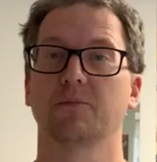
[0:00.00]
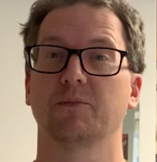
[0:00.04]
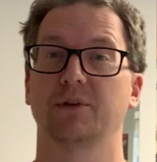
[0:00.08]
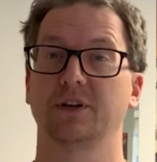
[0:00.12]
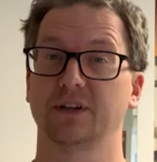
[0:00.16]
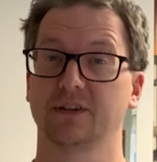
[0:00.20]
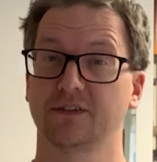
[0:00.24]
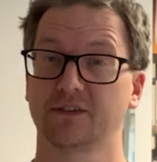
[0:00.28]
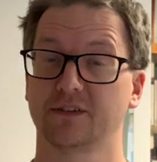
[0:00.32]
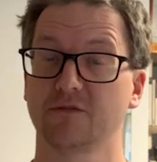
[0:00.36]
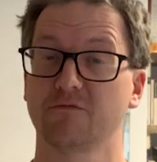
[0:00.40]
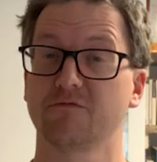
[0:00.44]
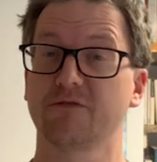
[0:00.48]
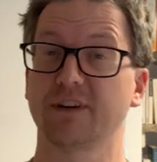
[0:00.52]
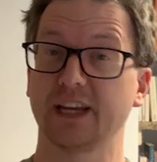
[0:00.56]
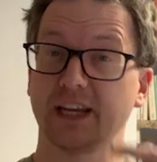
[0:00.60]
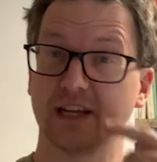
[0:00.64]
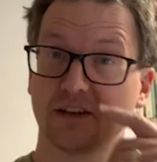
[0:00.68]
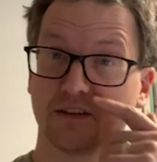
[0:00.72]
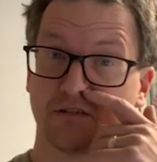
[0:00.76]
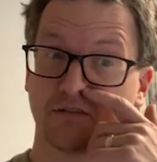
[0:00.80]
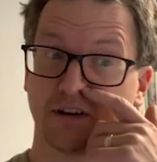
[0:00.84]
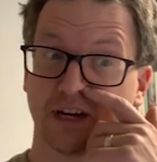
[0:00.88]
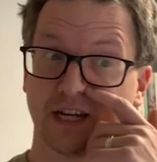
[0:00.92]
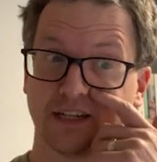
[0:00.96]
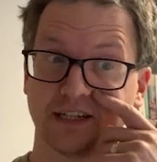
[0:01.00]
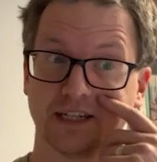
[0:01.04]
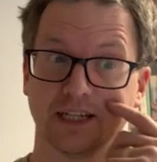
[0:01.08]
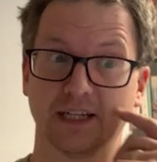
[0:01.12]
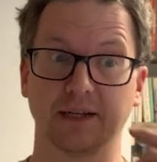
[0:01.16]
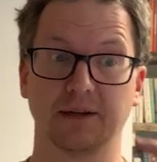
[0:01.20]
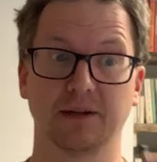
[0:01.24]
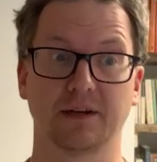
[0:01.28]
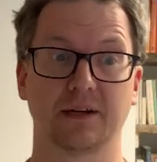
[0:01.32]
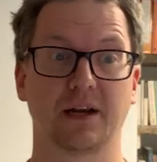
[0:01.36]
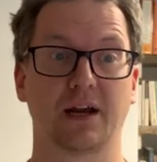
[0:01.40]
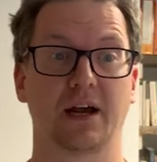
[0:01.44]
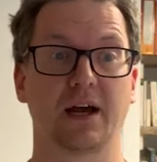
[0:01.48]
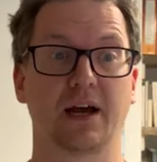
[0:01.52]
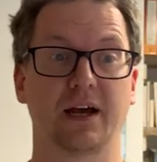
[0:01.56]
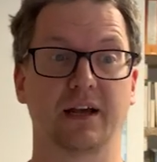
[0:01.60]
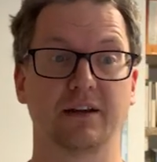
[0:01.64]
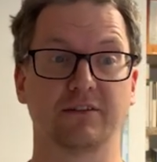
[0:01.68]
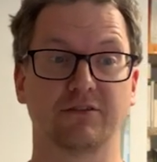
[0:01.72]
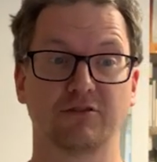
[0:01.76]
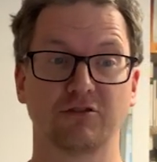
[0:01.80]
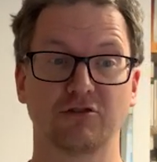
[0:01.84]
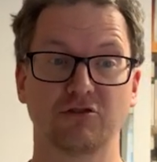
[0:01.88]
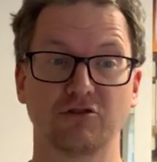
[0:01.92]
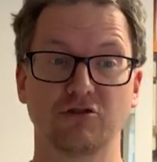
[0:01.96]
But just to reiterate it,
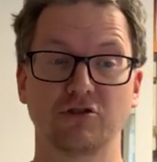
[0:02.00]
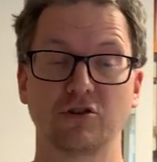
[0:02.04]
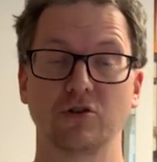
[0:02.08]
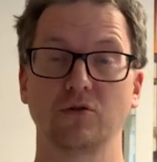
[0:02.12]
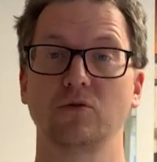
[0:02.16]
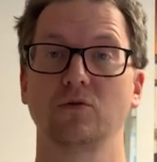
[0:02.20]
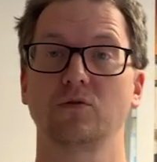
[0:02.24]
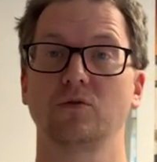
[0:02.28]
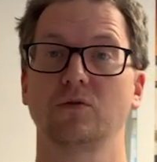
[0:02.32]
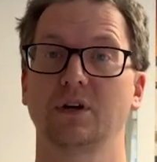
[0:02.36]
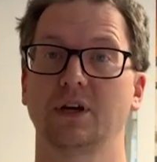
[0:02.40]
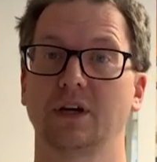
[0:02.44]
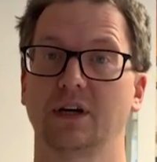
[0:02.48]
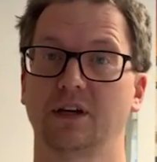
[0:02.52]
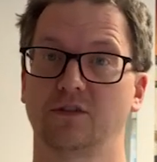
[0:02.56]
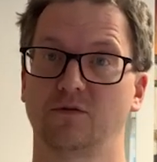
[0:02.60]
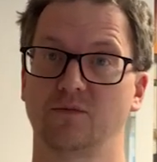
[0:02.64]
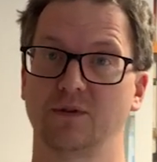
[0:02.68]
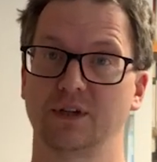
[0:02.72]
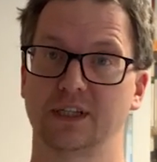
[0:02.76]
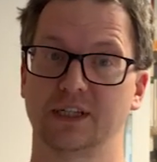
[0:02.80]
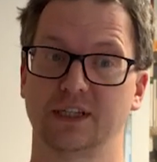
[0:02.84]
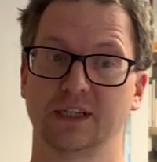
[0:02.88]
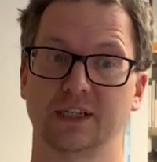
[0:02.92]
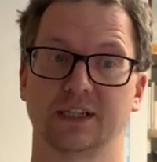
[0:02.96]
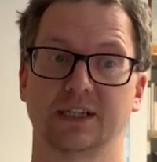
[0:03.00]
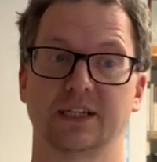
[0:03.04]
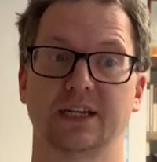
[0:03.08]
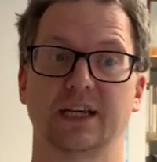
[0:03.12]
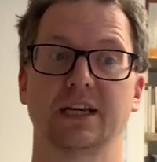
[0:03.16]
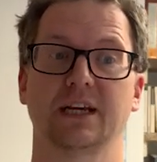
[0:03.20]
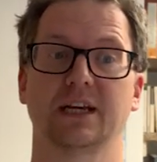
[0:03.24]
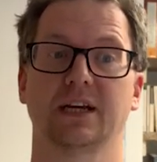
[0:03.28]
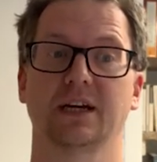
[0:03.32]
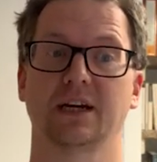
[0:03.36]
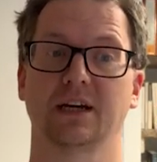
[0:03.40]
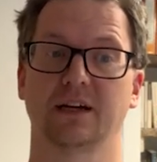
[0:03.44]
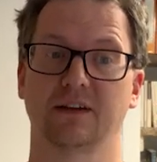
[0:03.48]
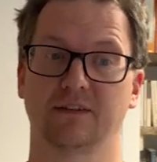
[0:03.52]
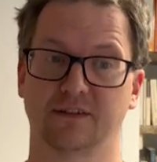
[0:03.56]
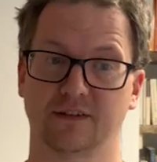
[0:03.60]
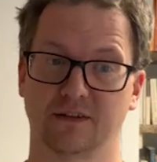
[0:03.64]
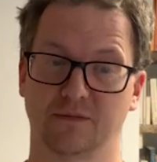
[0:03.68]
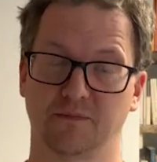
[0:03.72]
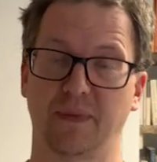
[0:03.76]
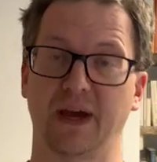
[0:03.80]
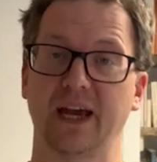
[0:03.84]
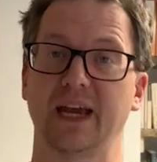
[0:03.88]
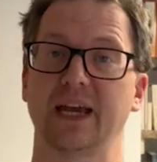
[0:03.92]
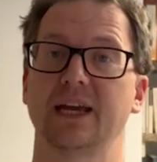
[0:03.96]
as soon as we stick a
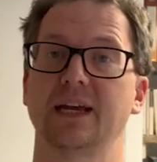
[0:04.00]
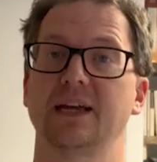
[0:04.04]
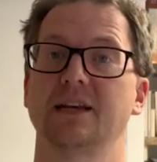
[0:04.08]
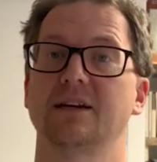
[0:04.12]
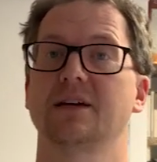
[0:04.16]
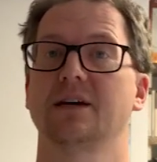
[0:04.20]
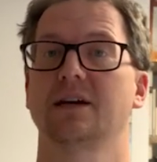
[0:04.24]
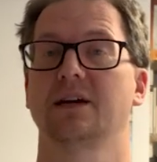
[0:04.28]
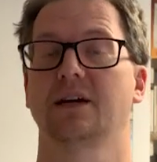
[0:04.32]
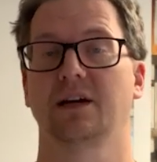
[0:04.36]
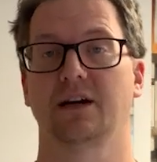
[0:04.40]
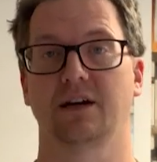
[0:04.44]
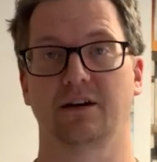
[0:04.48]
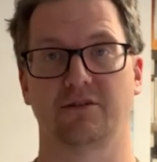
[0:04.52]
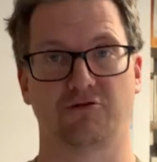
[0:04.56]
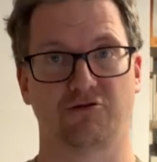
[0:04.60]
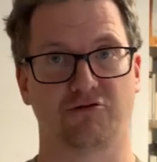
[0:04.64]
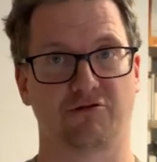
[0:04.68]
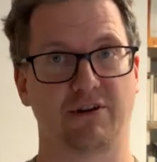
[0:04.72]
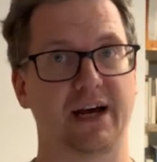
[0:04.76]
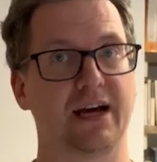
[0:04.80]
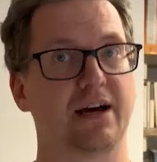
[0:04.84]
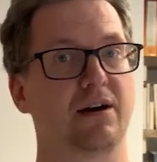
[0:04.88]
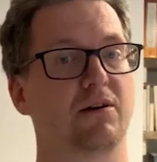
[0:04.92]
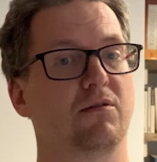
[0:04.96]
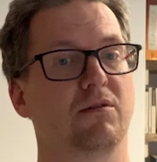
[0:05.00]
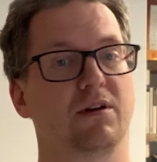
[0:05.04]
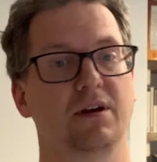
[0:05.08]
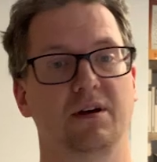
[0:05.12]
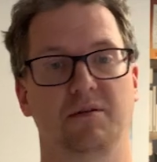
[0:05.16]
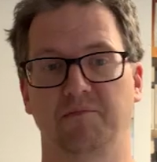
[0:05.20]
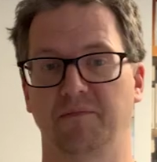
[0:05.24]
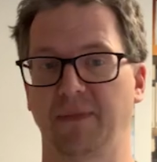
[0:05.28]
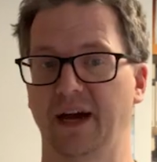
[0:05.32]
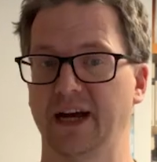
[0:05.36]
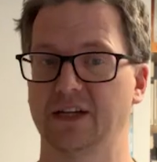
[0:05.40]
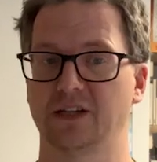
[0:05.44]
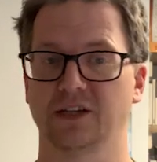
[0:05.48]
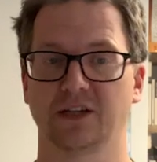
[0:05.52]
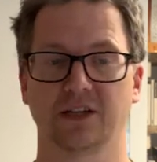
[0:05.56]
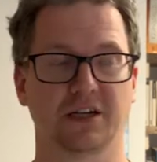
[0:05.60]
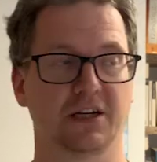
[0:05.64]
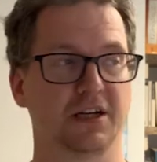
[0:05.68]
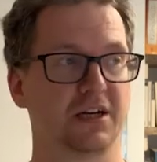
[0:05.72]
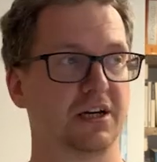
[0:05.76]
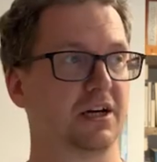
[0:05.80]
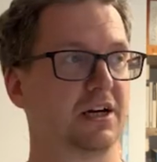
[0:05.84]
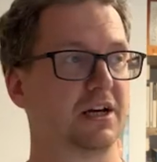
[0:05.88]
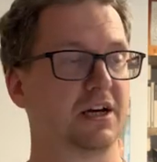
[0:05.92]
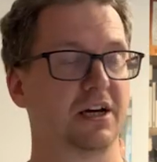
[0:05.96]
spade, a trowel, a
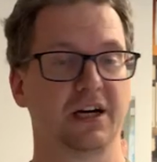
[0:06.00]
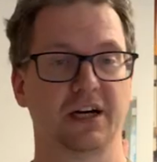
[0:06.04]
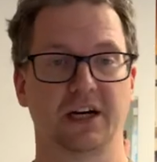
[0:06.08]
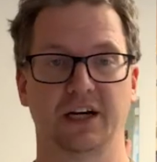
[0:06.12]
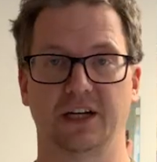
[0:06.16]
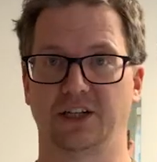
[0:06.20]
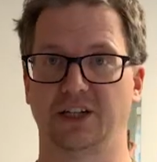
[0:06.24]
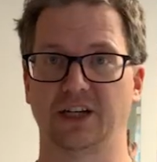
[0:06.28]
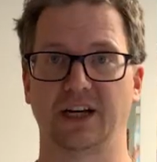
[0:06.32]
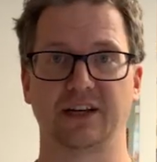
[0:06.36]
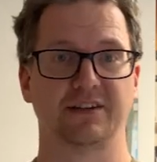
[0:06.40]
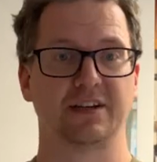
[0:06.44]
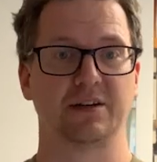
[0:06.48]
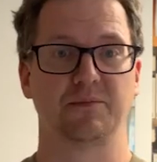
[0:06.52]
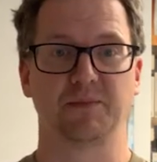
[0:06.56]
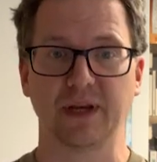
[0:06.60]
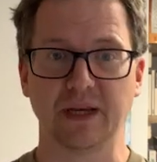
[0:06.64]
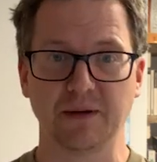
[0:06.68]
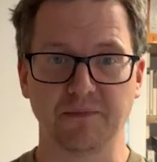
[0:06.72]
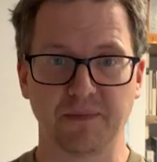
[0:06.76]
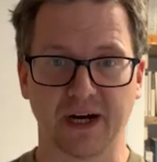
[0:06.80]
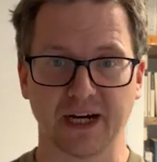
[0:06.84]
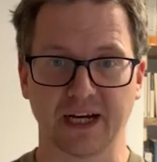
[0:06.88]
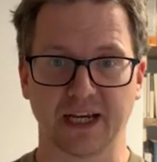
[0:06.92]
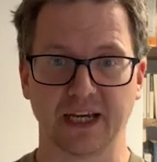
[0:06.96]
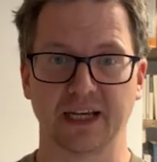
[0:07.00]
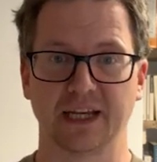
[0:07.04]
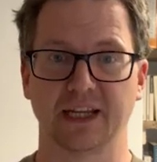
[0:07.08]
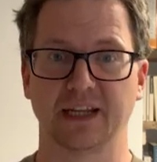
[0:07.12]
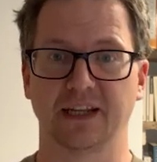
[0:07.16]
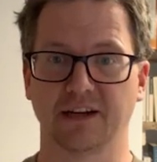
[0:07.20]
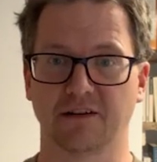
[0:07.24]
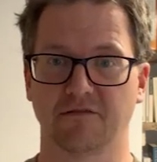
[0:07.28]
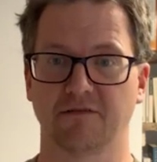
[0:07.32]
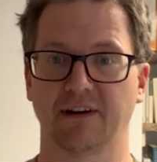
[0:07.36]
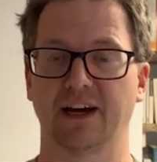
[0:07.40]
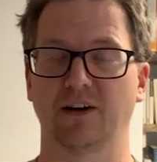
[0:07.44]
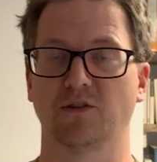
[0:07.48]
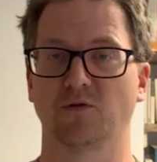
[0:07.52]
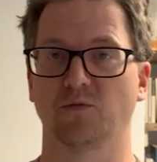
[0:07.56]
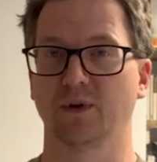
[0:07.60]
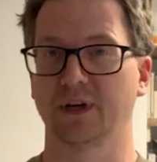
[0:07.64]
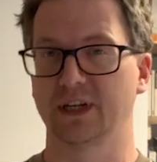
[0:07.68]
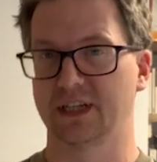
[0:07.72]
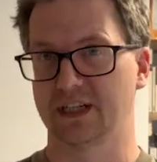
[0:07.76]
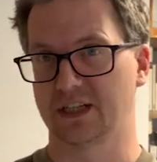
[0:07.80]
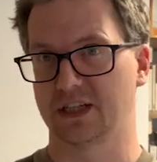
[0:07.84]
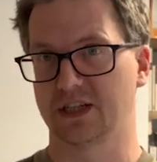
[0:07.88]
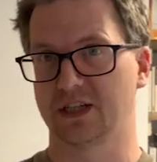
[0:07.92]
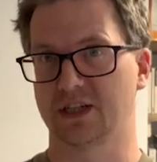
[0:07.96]
mattock, a JCB bucket in the ground,
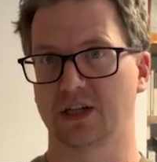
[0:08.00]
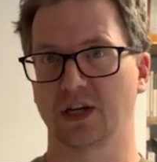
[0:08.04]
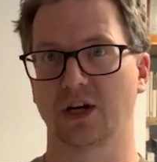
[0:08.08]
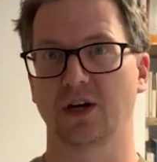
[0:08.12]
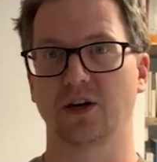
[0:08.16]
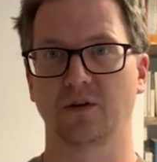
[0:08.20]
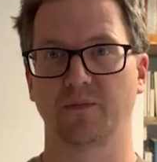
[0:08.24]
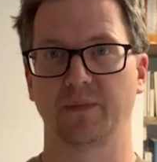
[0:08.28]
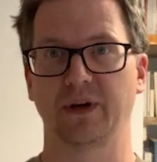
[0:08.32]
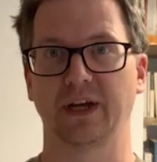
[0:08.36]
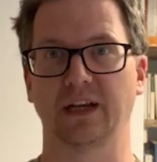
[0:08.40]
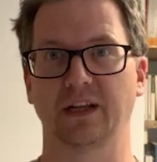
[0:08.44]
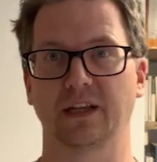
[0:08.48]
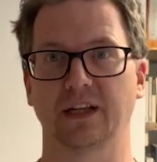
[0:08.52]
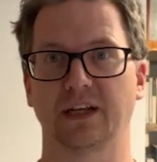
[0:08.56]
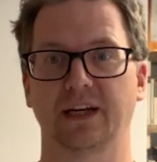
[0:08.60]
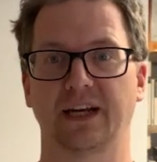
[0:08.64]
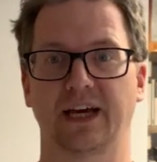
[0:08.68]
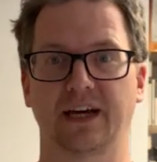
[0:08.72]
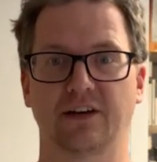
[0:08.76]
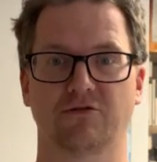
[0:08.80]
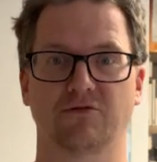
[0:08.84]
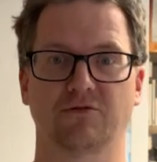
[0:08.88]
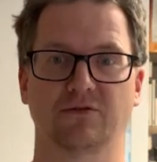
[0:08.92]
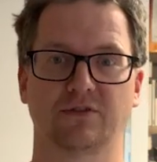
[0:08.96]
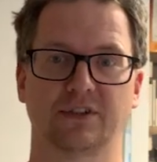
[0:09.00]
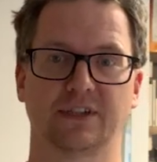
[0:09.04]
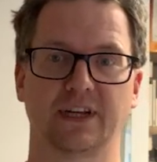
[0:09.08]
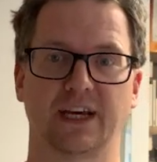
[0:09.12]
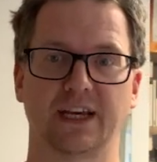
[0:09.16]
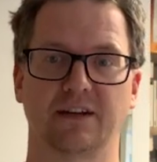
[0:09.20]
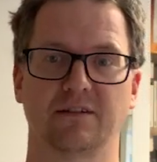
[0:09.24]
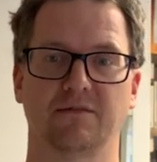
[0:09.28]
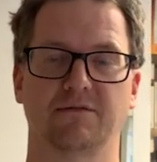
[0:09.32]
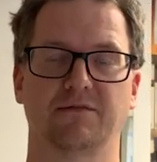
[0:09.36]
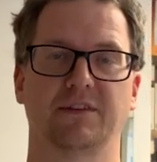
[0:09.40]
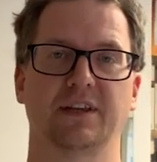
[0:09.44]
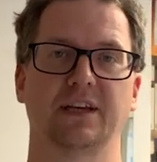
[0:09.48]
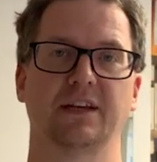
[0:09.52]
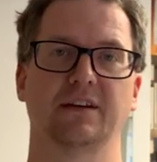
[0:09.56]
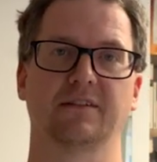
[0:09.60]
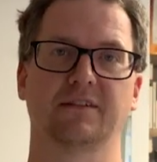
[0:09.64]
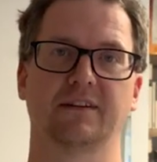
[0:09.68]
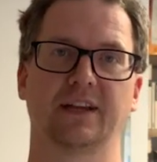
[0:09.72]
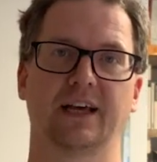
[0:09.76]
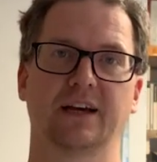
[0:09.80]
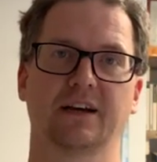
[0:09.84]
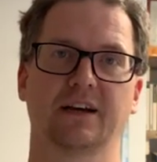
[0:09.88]
we're disturbing the natural state of things,